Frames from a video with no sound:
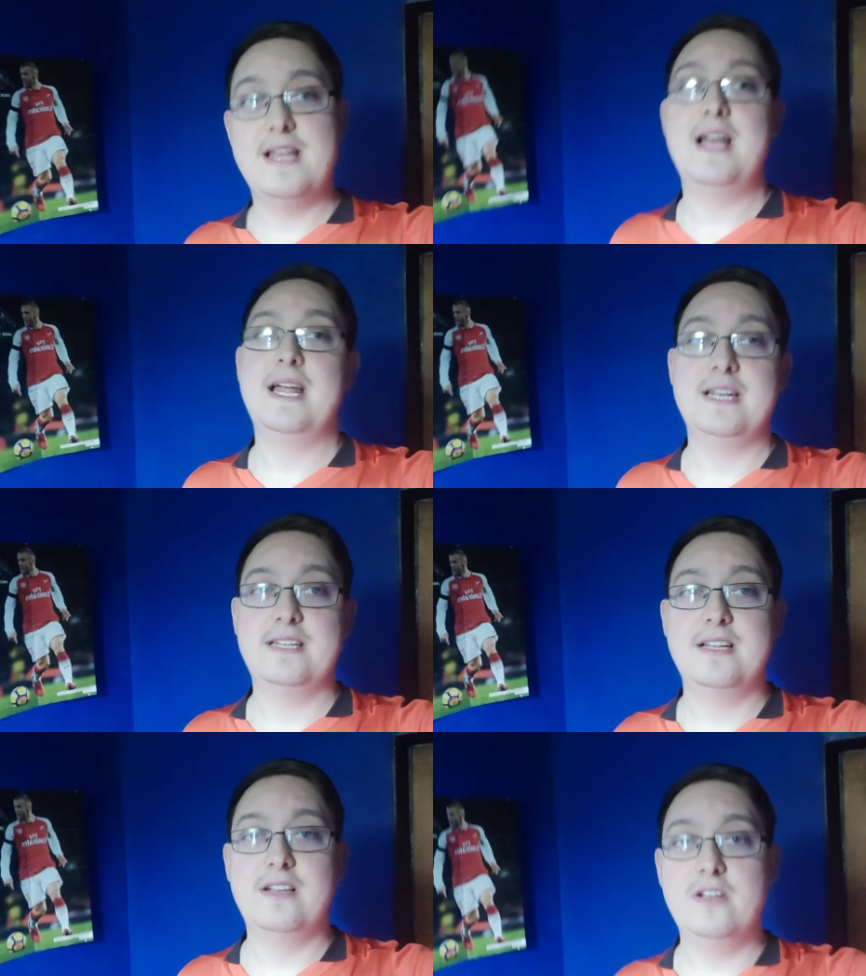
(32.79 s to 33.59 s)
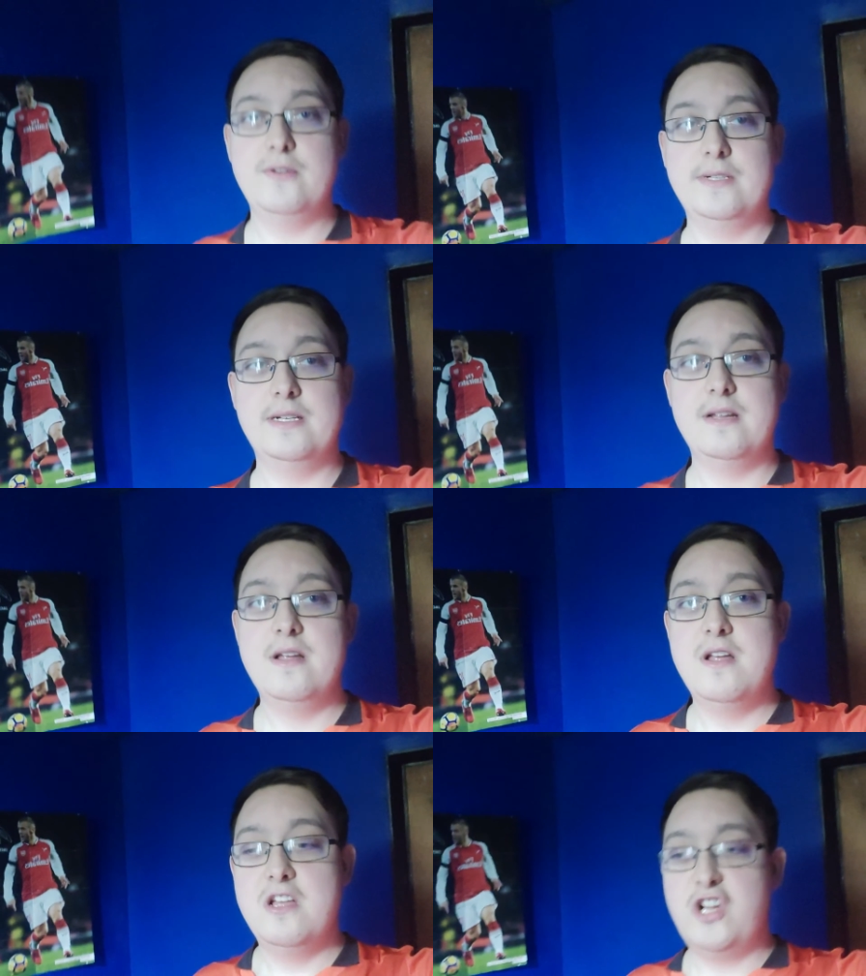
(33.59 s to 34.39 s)
And Luton
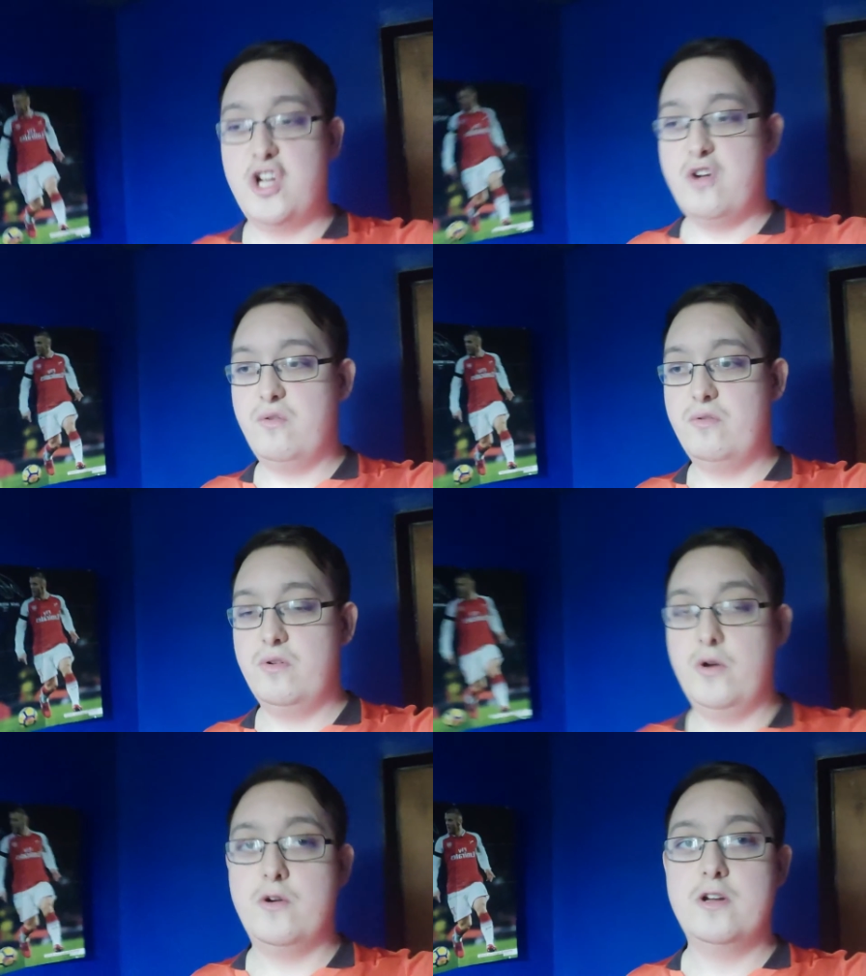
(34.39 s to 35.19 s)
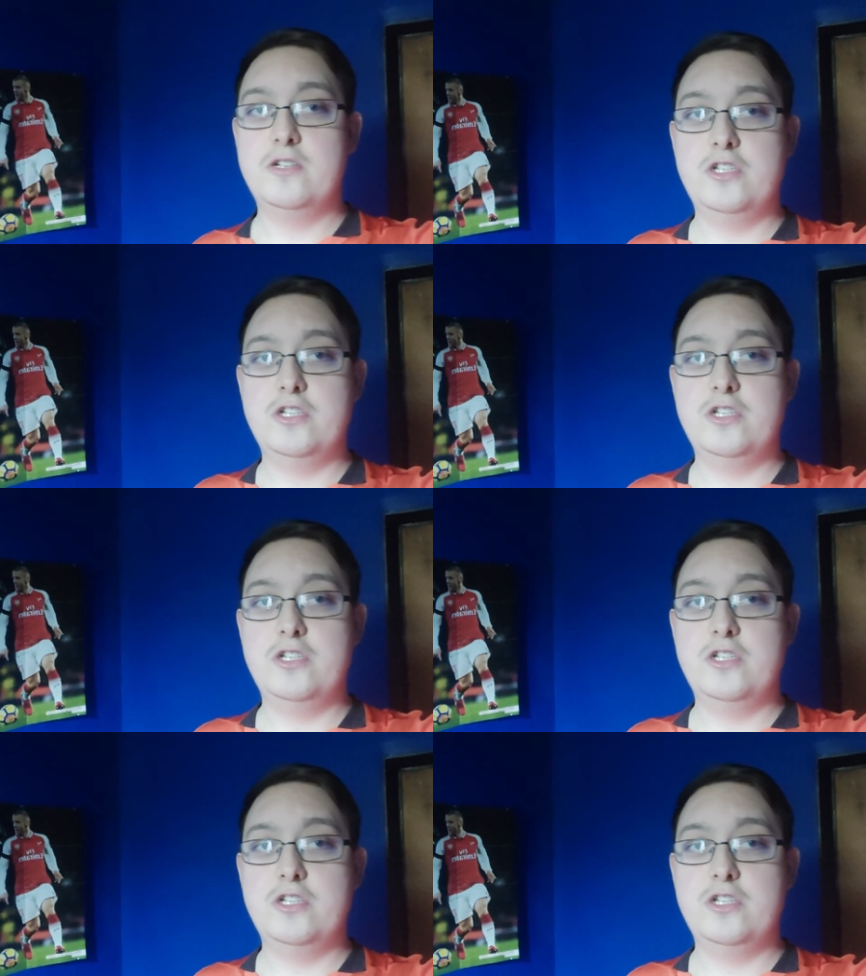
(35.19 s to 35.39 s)
go through